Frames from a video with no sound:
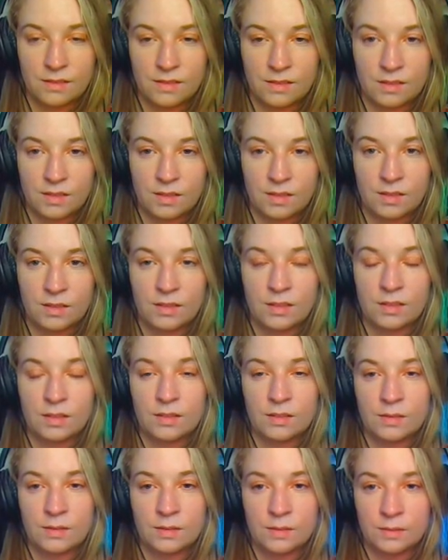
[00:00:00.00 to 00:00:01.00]

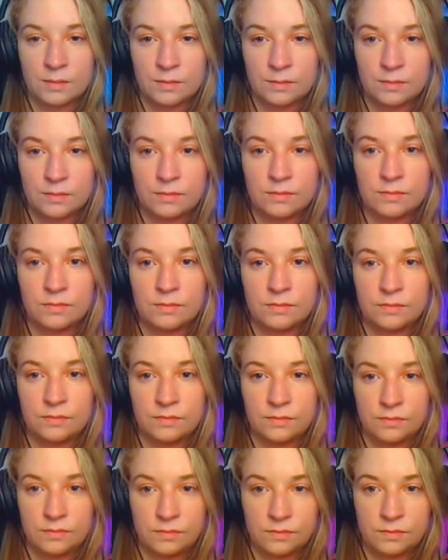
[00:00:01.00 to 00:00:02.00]

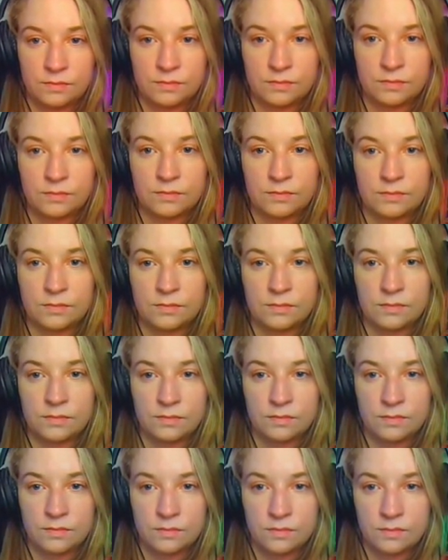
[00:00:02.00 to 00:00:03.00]

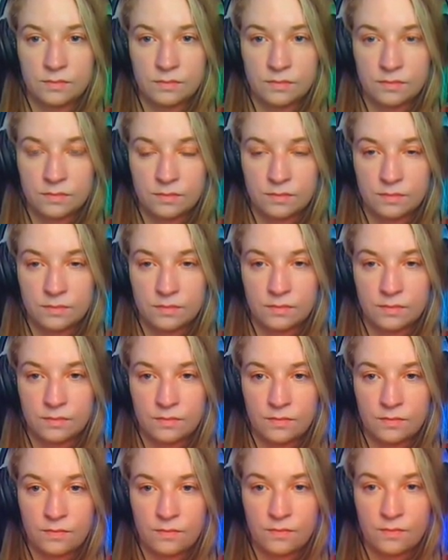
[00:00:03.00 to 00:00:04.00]

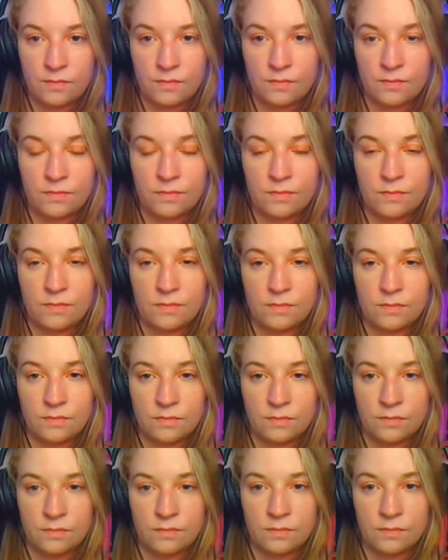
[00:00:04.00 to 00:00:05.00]

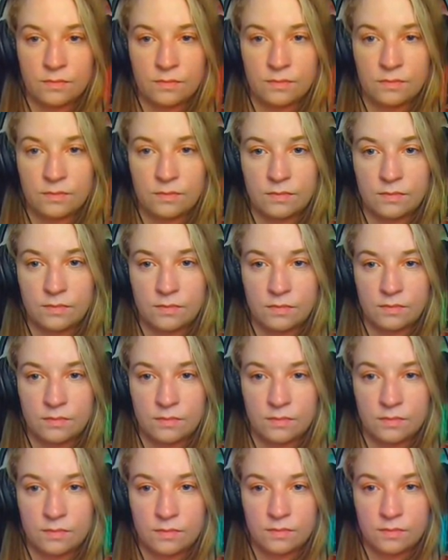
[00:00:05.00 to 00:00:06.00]

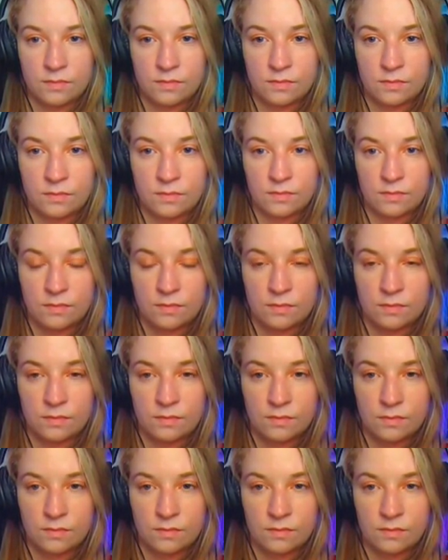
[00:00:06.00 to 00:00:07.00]

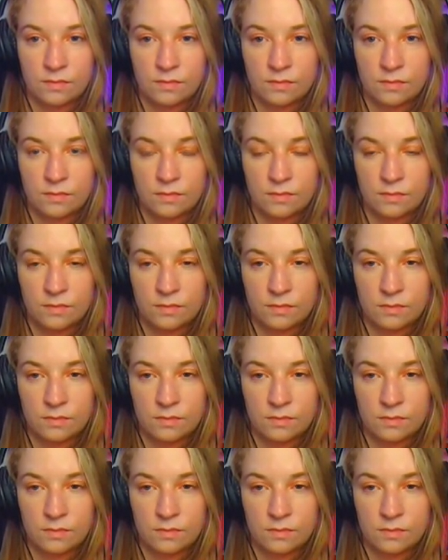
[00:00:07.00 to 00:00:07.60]
(silent)